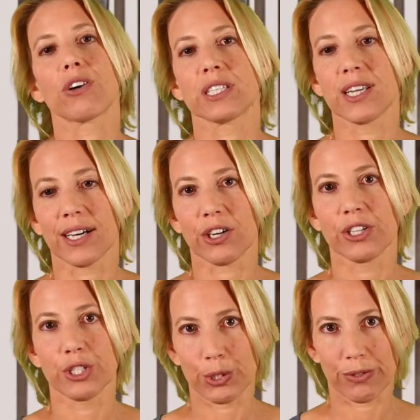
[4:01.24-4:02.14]
is not going
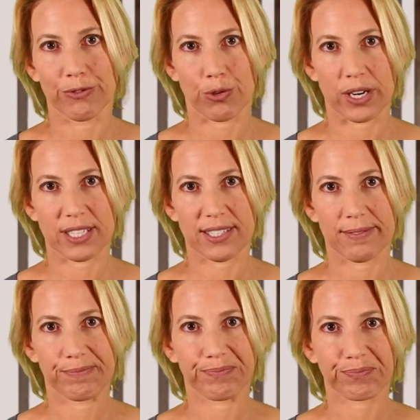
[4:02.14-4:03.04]
to do it for us.
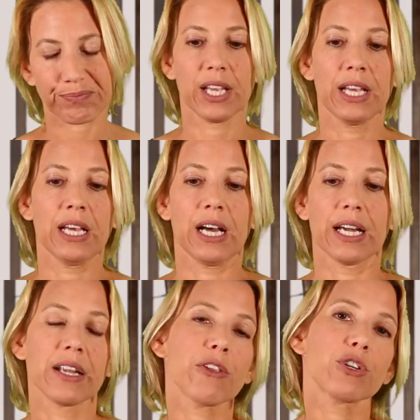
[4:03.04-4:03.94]

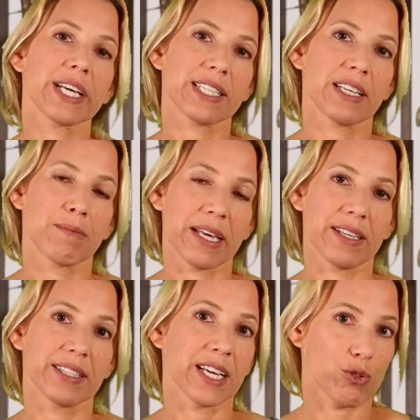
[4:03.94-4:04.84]
Another testing
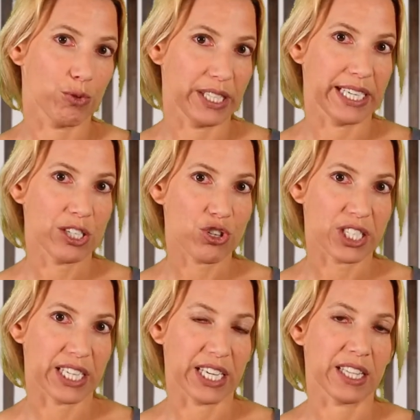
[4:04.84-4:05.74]
method that's really
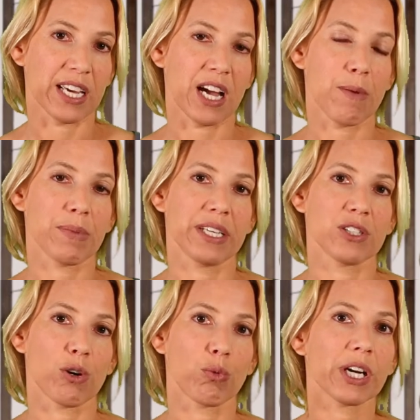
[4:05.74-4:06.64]
interesting that companies
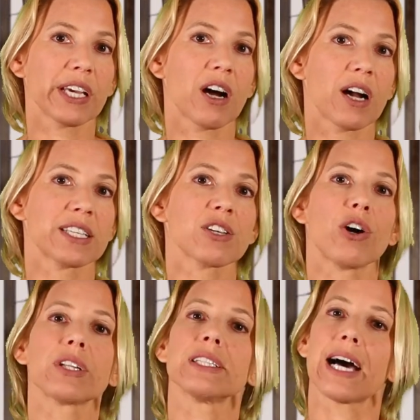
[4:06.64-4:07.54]
are working on is
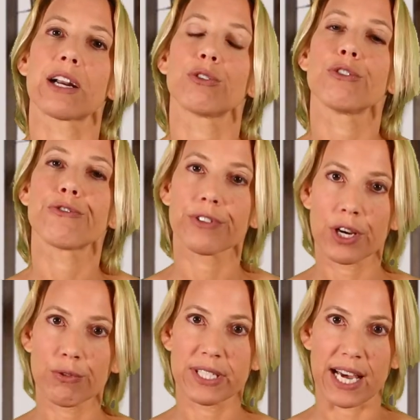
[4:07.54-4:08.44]
called a lateral
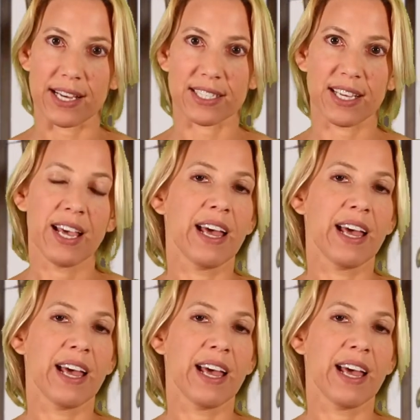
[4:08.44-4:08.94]
flow test.